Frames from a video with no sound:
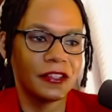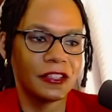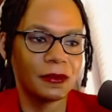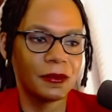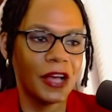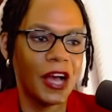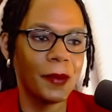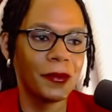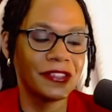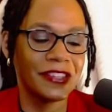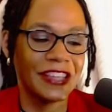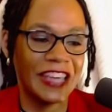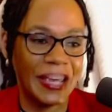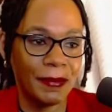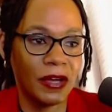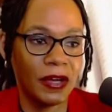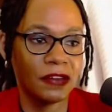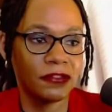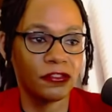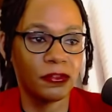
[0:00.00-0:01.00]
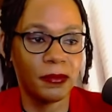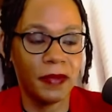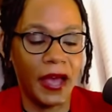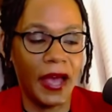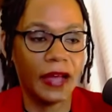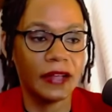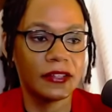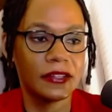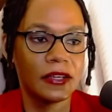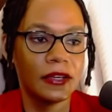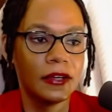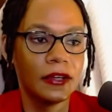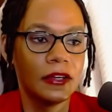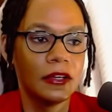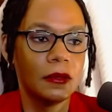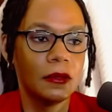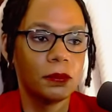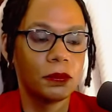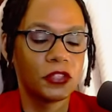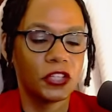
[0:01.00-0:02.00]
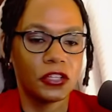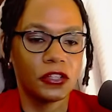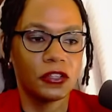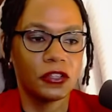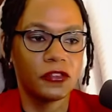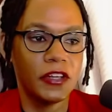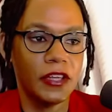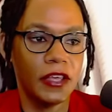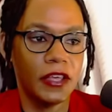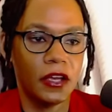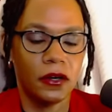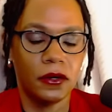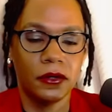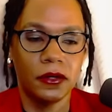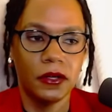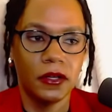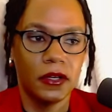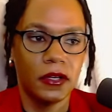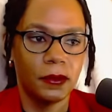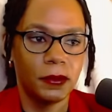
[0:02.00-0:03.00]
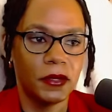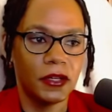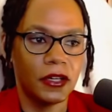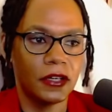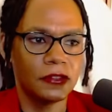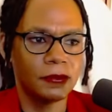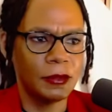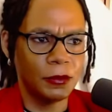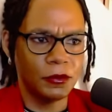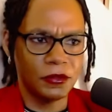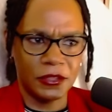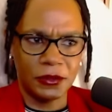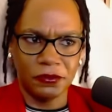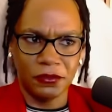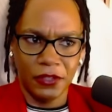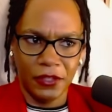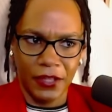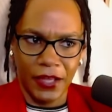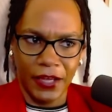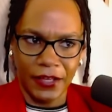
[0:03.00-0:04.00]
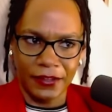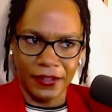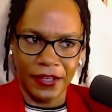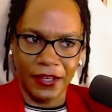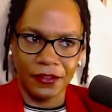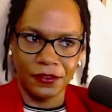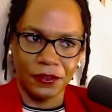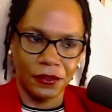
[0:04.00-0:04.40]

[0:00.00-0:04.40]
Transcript: to some comments that came out from that particular video because people seem to really like that.